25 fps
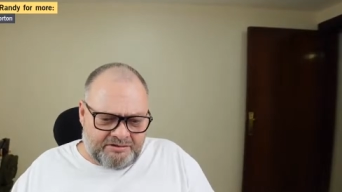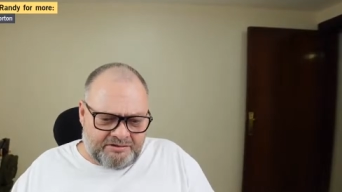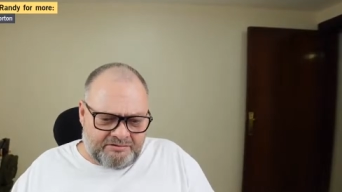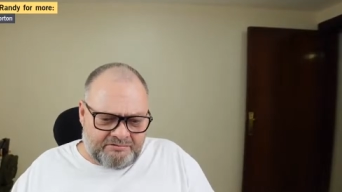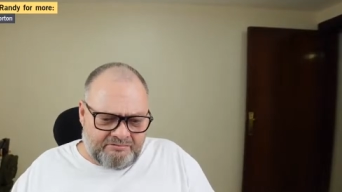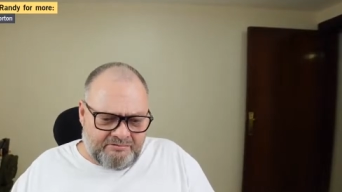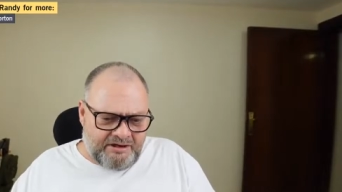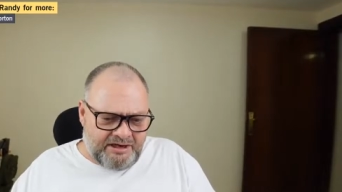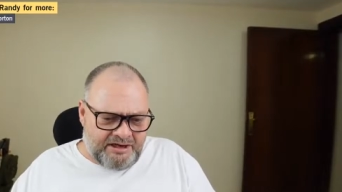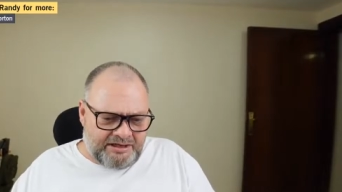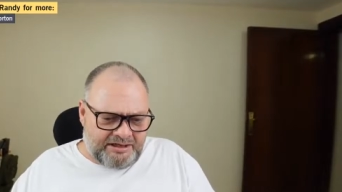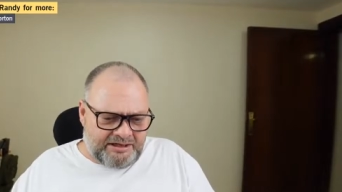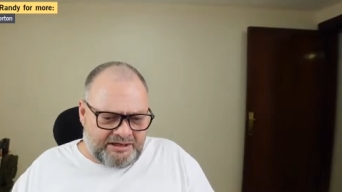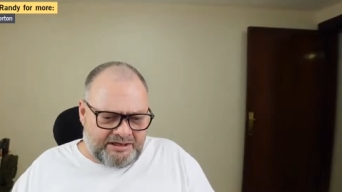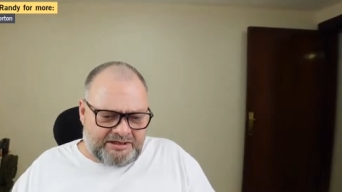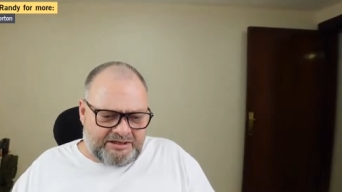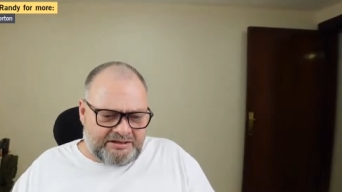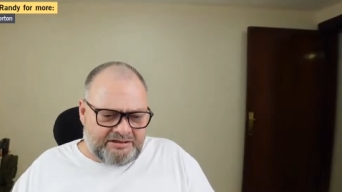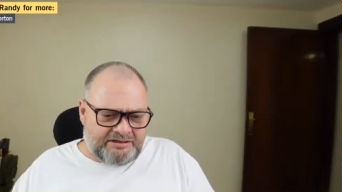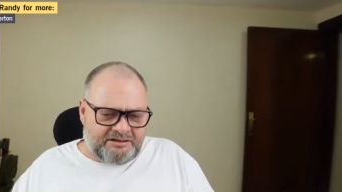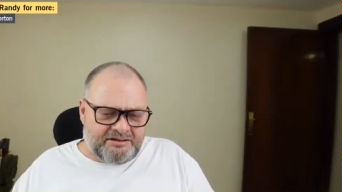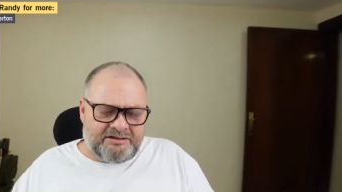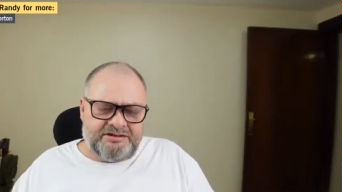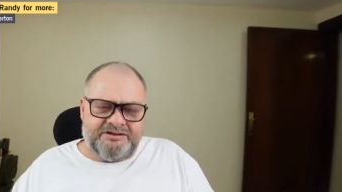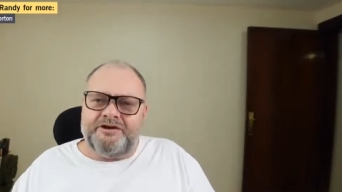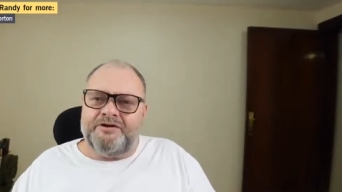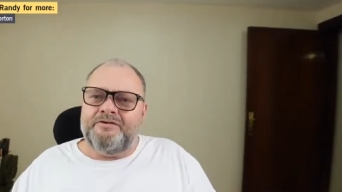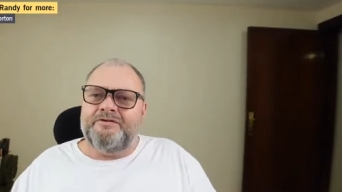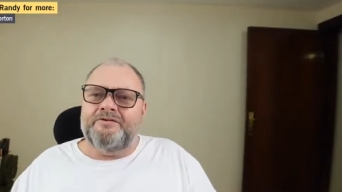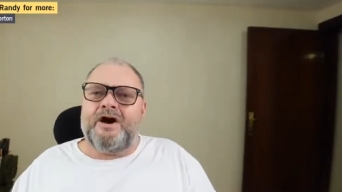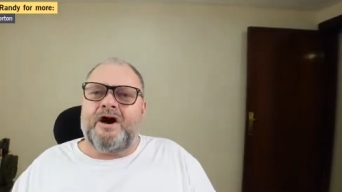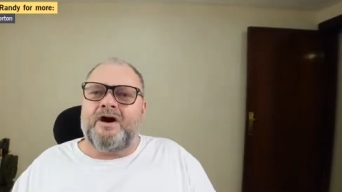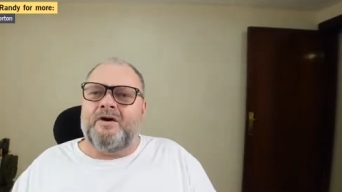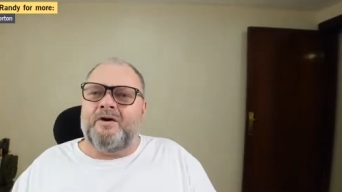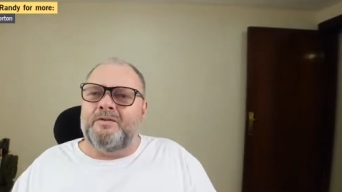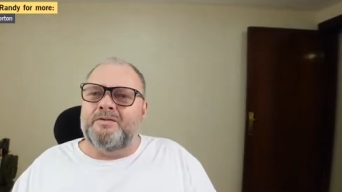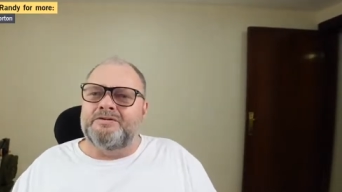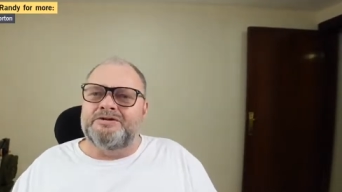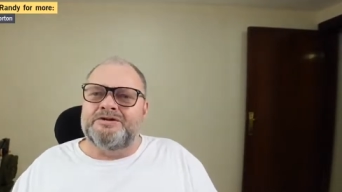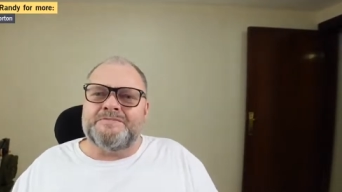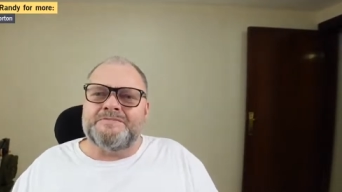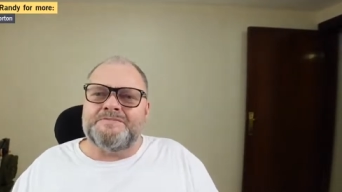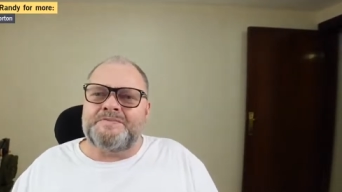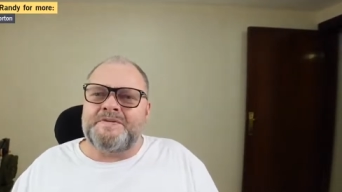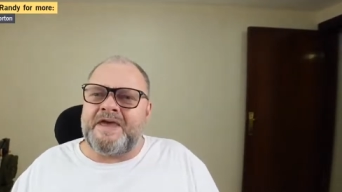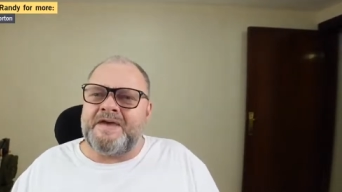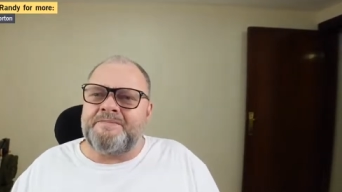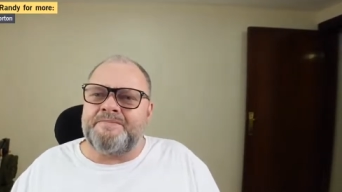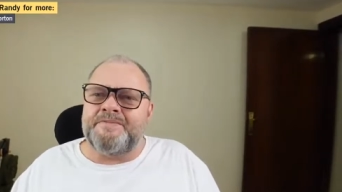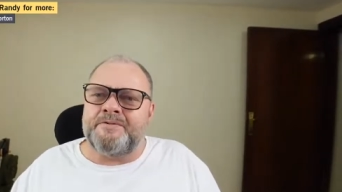Really, you older
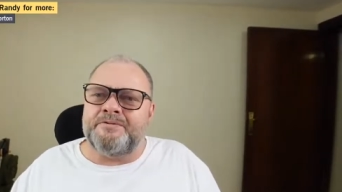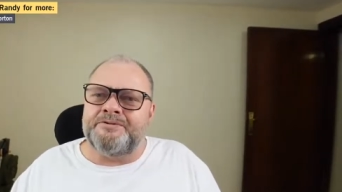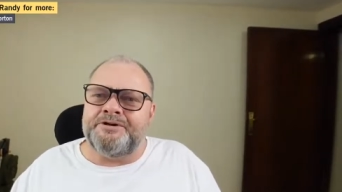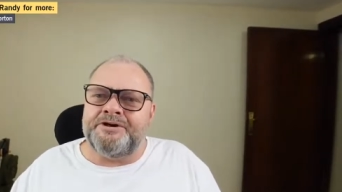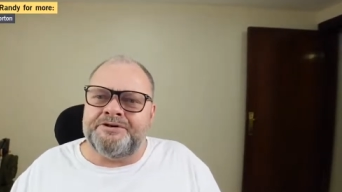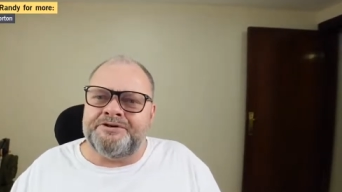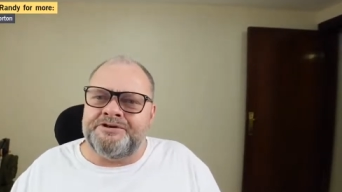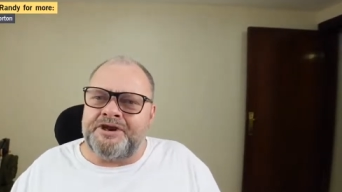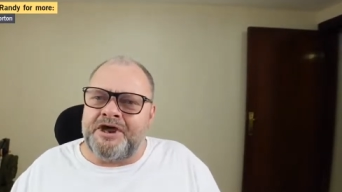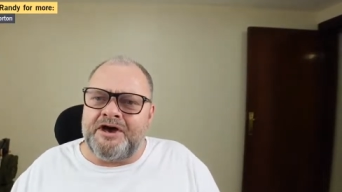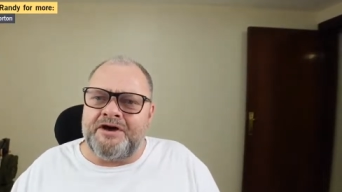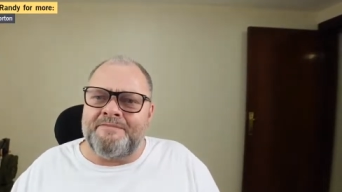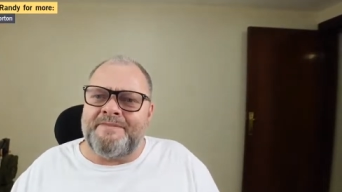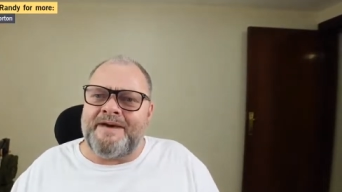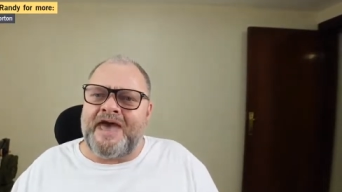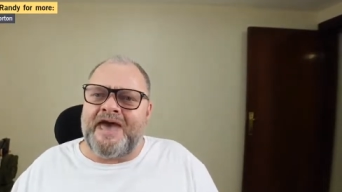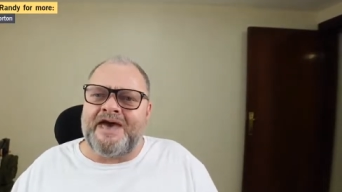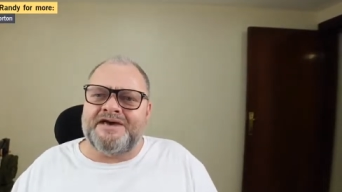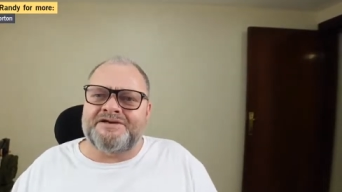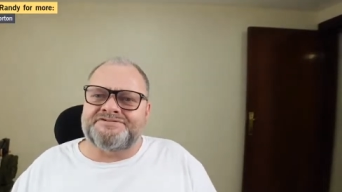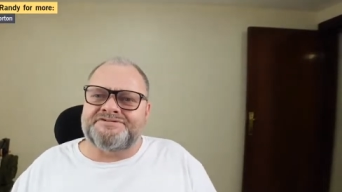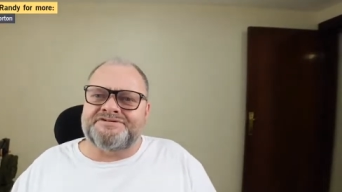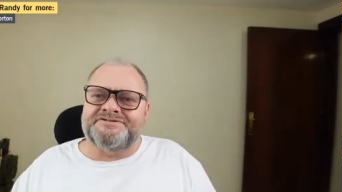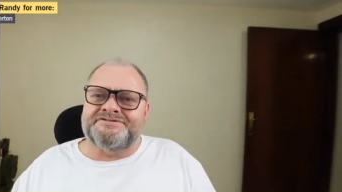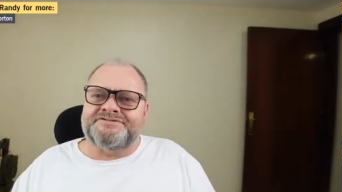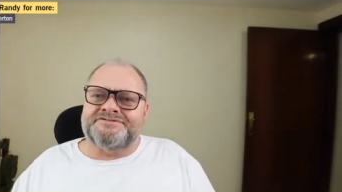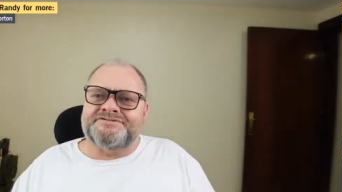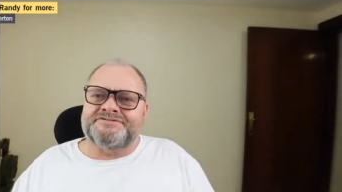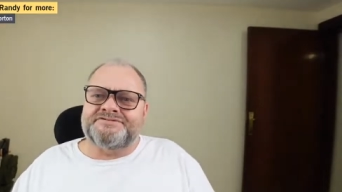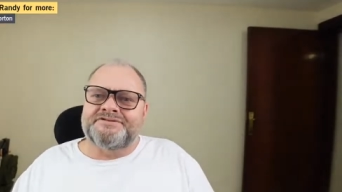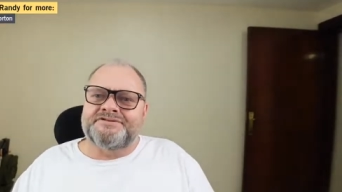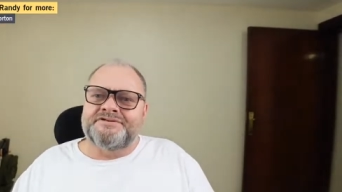people, you're dumbasses.